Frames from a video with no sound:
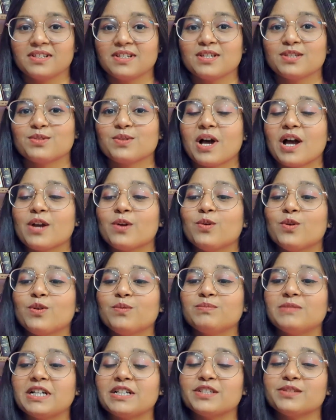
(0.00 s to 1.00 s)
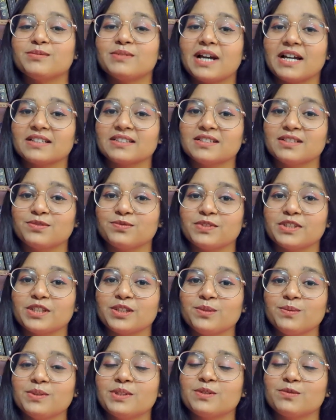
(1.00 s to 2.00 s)
So, I hope that you liked this
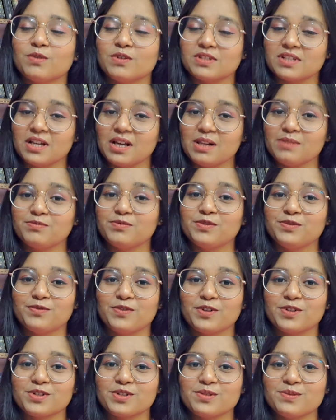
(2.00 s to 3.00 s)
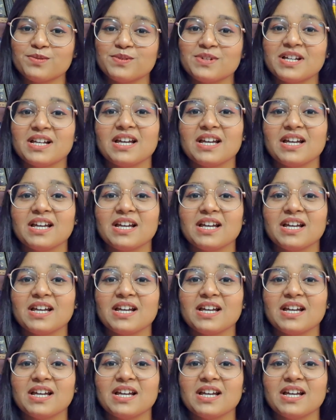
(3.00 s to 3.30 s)
video. It was helpful for you.